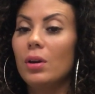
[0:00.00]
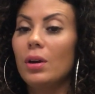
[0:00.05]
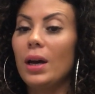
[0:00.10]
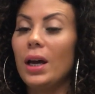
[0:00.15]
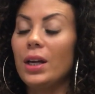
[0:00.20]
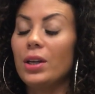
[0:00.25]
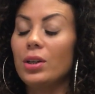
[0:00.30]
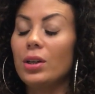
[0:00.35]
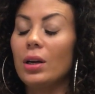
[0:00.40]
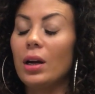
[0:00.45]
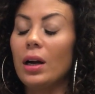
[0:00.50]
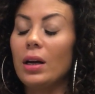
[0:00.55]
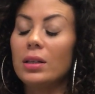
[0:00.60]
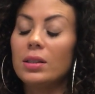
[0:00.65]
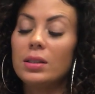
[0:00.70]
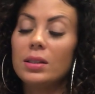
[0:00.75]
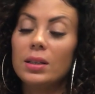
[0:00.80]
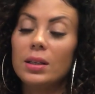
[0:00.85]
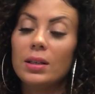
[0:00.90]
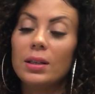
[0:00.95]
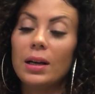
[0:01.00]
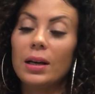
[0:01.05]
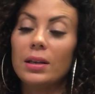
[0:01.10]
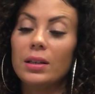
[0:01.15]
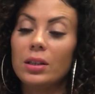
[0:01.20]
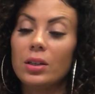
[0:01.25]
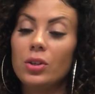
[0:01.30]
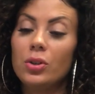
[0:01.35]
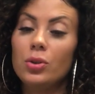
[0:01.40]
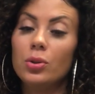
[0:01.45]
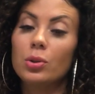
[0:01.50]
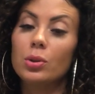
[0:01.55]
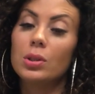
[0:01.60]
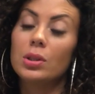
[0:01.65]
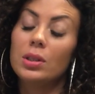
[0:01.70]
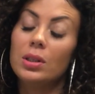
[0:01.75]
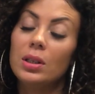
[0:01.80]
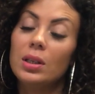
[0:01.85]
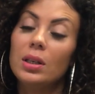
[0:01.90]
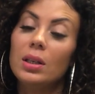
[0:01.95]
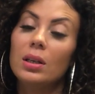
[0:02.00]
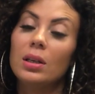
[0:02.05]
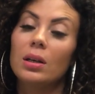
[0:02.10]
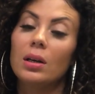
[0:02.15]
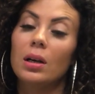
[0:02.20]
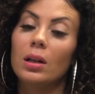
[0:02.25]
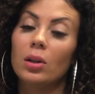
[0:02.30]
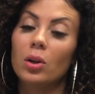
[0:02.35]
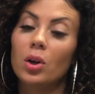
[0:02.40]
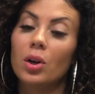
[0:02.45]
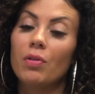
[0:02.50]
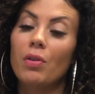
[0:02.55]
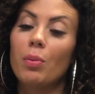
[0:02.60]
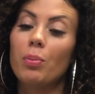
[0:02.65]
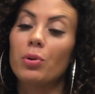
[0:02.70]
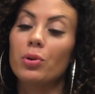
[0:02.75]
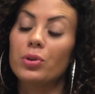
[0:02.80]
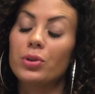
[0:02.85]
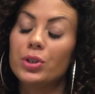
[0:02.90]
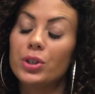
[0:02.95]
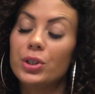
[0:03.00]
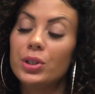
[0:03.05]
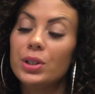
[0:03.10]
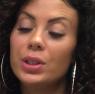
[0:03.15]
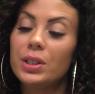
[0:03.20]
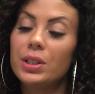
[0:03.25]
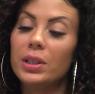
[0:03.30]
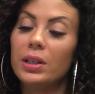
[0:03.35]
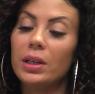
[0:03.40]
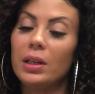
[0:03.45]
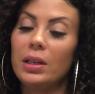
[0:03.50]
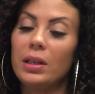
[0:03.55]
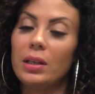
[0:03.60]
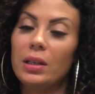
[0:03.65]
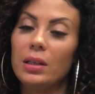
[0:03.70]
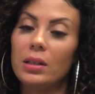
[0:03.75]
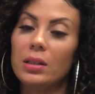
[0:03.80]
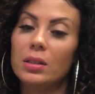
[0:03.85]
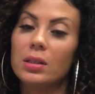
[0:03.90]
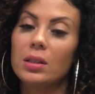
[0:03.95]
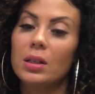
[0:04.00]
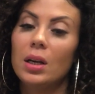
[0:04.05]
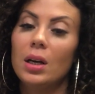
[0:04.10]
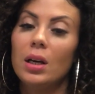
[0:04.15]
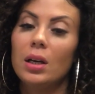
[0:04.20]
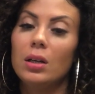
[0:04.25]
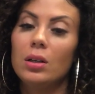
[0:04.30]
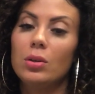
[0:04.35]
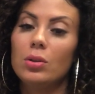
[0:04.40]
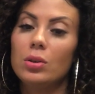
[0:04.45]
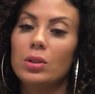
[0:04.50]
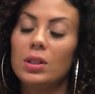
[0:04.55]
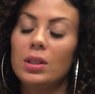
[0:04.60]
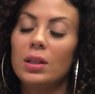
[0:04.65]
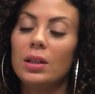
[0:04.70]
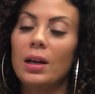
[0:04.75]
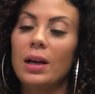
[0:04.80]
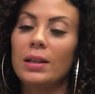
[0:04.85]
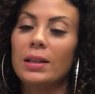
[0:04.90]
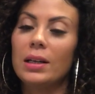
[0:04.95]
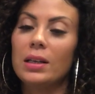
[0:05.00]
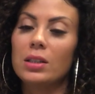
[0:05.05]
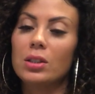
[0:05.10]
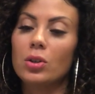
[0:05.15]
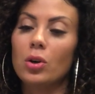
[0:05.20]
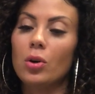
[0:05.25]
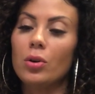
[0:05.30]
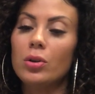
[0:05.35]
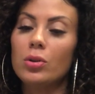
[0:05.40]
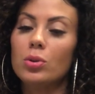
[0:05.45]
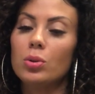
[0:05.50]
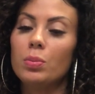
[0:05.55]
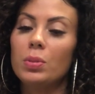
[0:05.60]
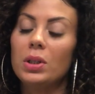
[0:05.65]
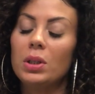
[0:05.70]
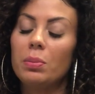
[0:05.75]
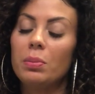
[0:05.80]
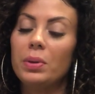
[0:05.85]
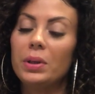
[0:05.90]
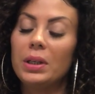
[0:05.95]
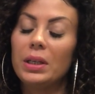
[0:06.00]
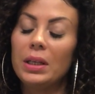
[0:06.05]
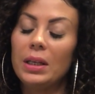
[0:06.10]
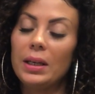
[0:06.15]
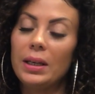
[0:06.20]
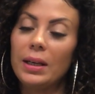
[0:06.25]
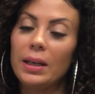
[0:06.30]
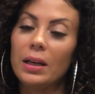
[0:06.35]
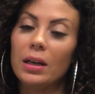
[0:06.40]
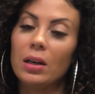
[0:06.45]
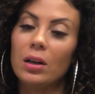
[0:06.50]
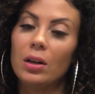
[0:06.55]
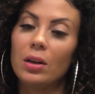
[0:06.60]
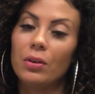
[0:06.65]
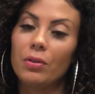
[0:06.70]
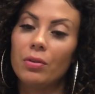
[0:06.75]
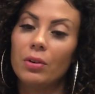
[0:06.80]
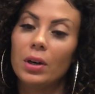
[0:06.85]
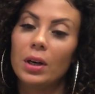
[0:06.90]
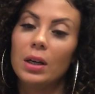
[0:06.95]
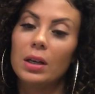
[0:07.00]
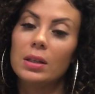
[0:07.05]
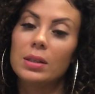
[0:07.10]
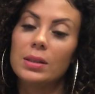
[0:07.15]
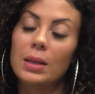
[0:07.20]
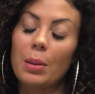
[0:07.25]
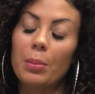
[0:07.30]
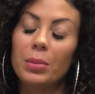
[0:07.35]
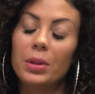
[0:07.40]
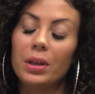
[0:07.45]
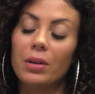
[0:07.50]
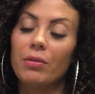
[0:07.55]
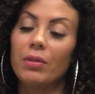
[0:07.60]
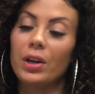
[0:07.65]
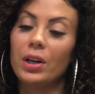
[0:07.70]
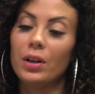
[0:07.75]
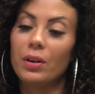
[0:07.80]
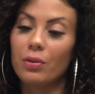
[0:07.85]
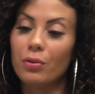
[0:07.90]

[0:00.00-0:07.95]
And I see that you see a lot of opportunity in this. You see like that's going to be the beginning of something very